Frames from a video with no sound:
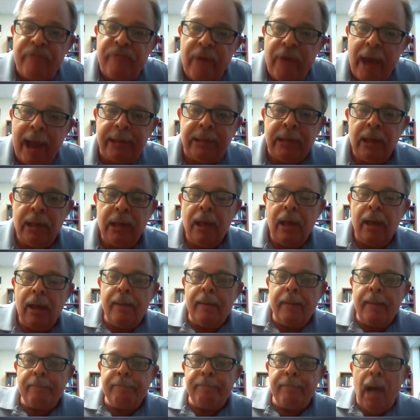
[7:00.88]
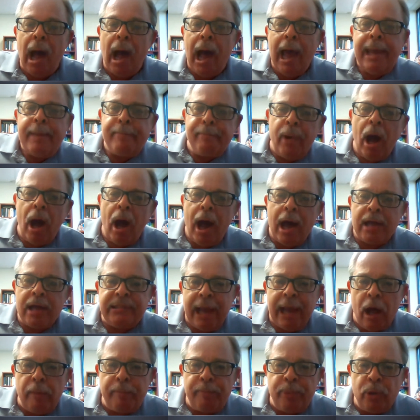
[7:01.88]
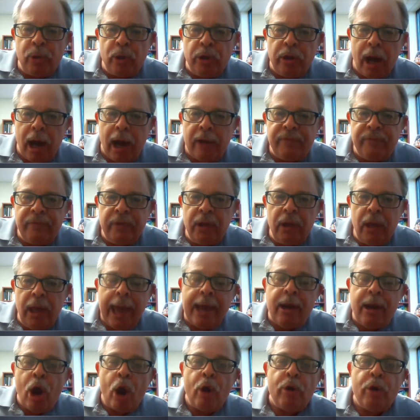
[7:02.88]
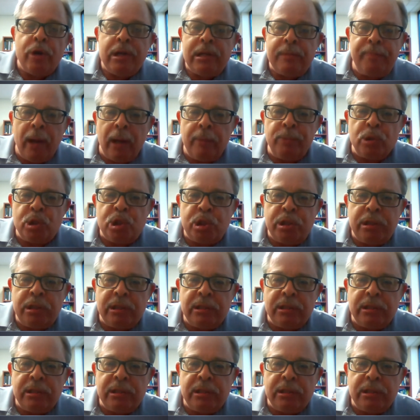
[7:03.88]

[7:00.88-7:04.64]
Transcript: of fact, my boss, Hal Puthoff, had already published